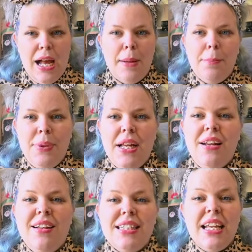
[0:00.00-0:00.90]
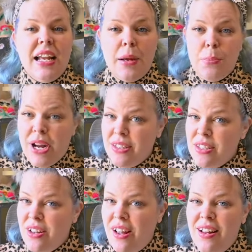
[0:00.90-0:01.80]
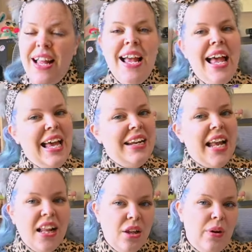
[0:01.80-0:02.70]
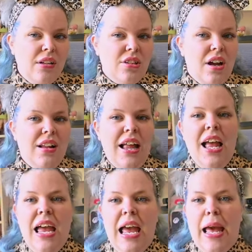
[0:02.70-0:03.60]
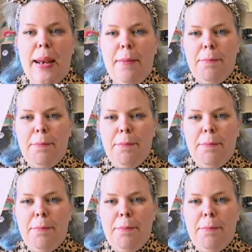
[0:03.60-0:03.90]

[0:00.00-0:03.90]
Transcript: I'm planning on taking a Bratz doll and an LOL doll and